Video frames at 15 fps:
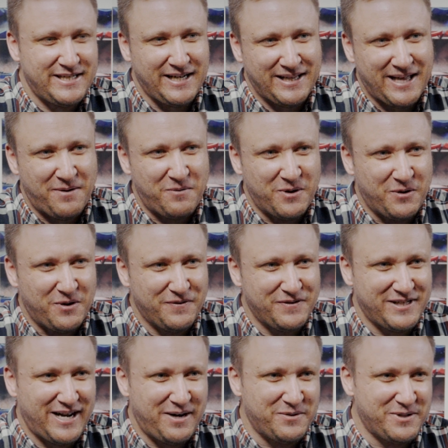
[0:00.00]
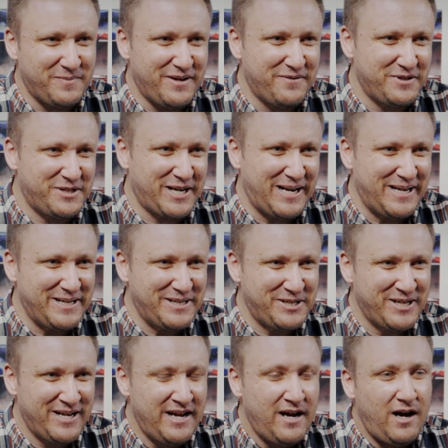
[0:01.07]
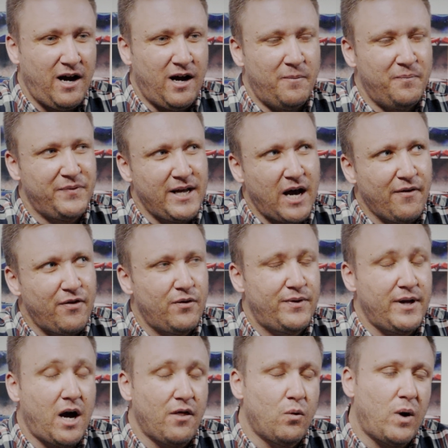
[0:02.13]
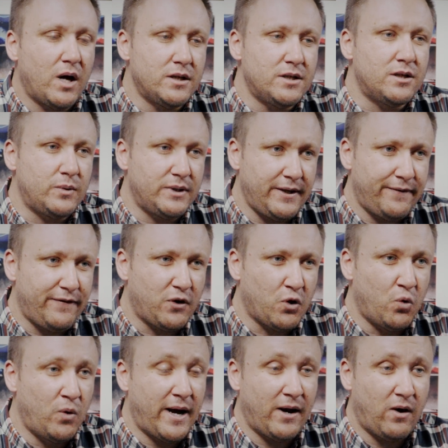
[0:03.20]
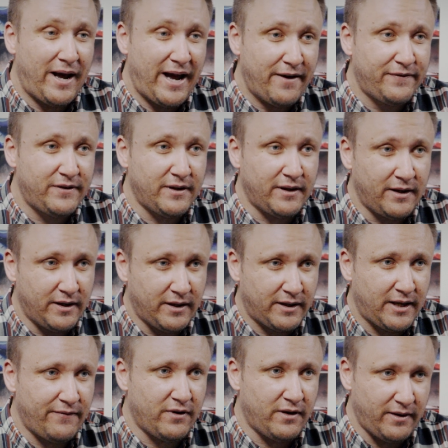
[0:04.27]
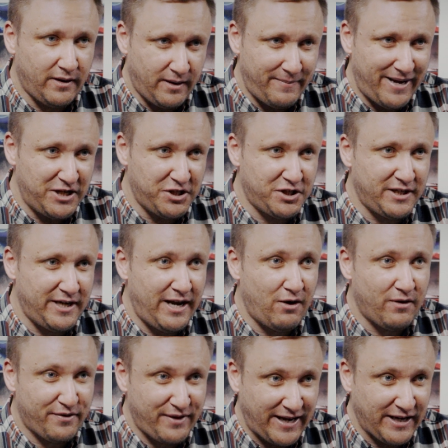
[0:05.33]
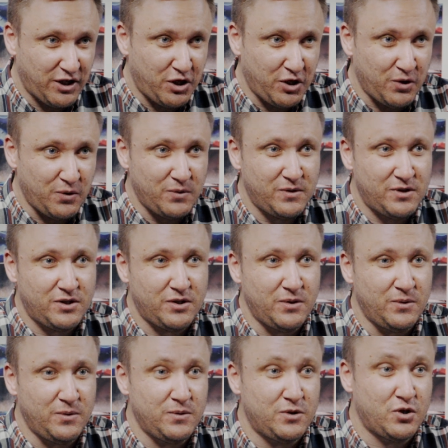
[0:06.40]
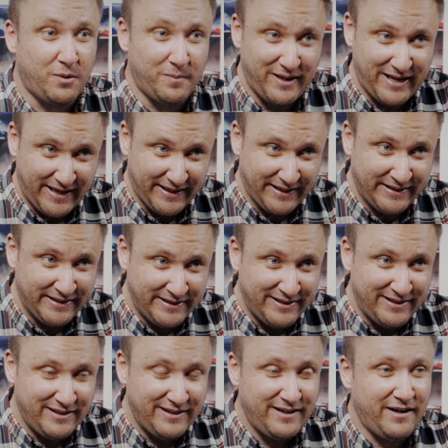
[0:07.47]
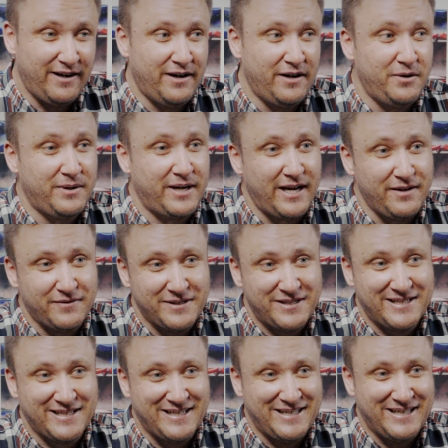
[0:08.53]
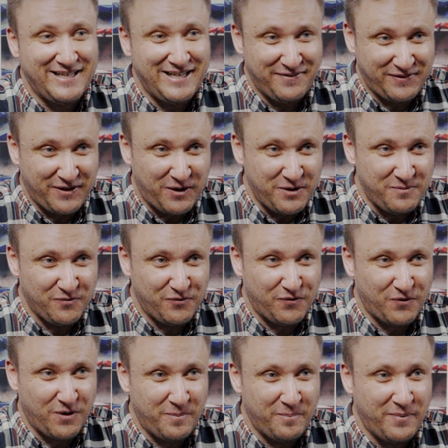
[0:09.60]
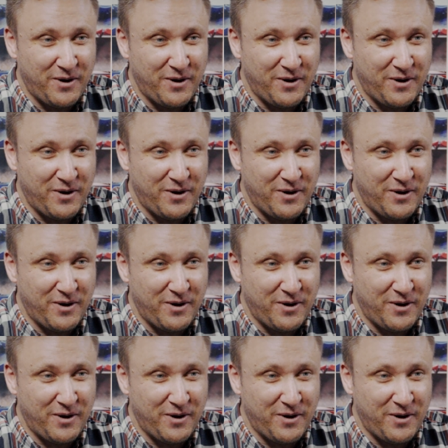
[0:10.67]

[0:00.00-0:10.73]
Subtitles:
ticked that one off. So that was a bit of a challenge. The other ones that were difficult, and I have to give a mention here and a thank you to Tom Lang, who gave us a lift home from